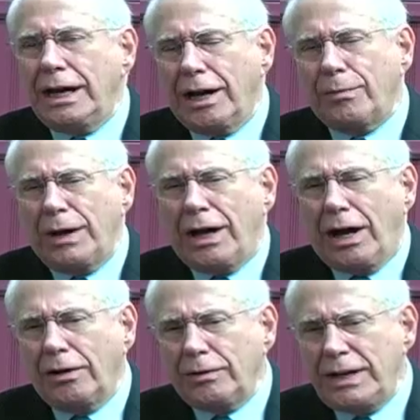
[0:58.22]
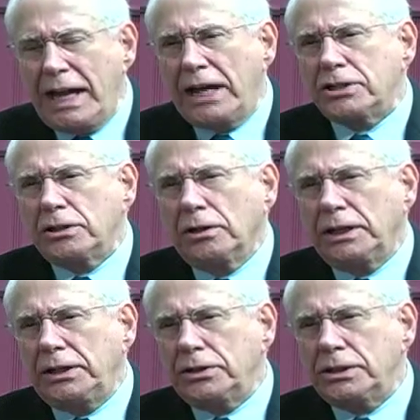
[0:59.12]
Our, our national
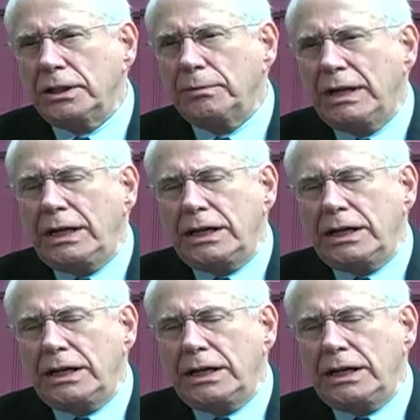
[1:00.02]
leadership